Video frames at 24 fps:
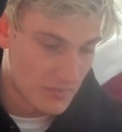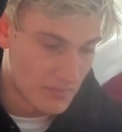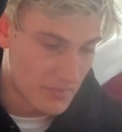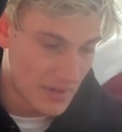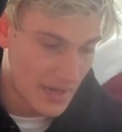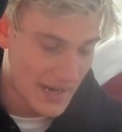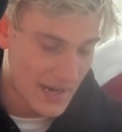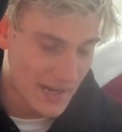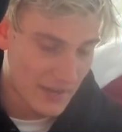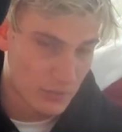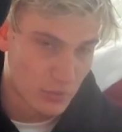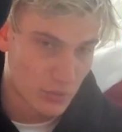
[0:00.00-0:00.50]

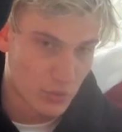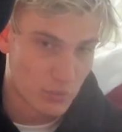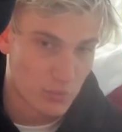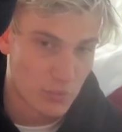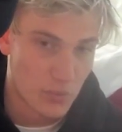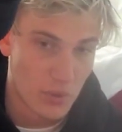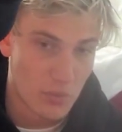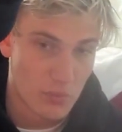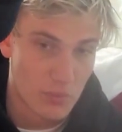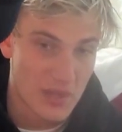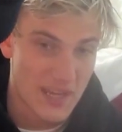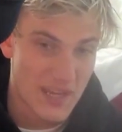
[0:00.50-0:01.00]
back with
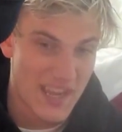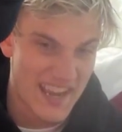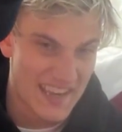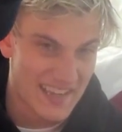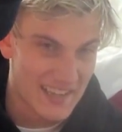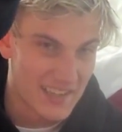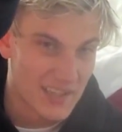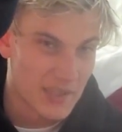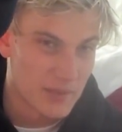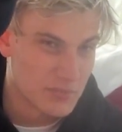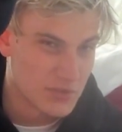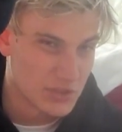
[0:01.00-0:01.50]
what we end
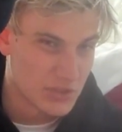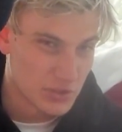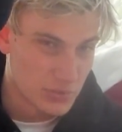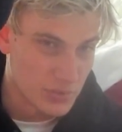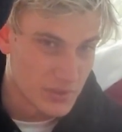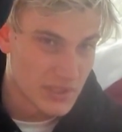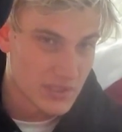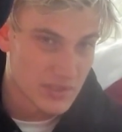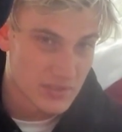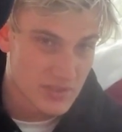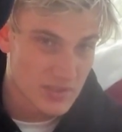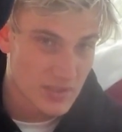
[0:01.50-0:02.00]
up
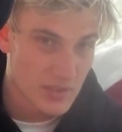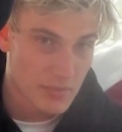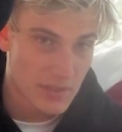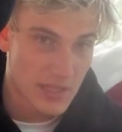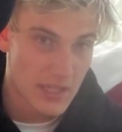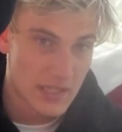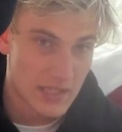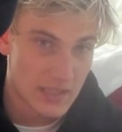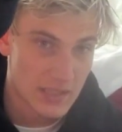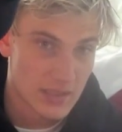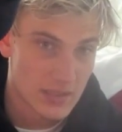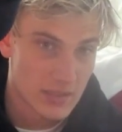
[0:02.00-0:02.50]
doing to the
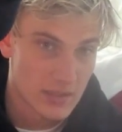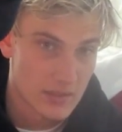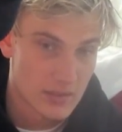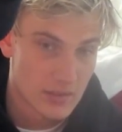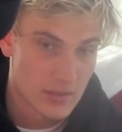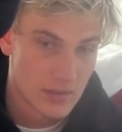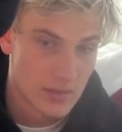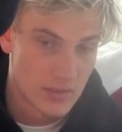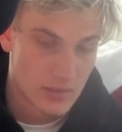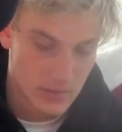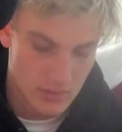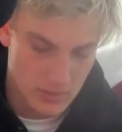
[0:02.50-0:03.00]
body
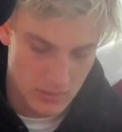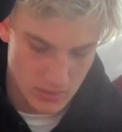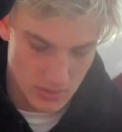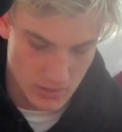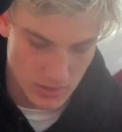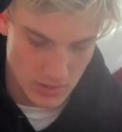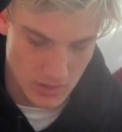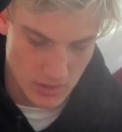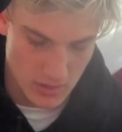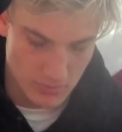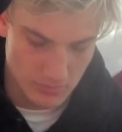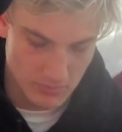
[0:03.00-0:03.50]

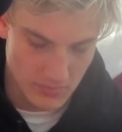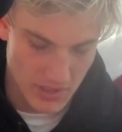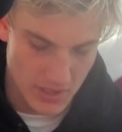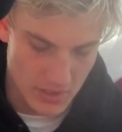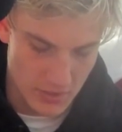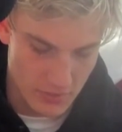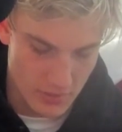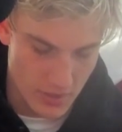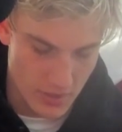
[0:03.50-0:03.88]
later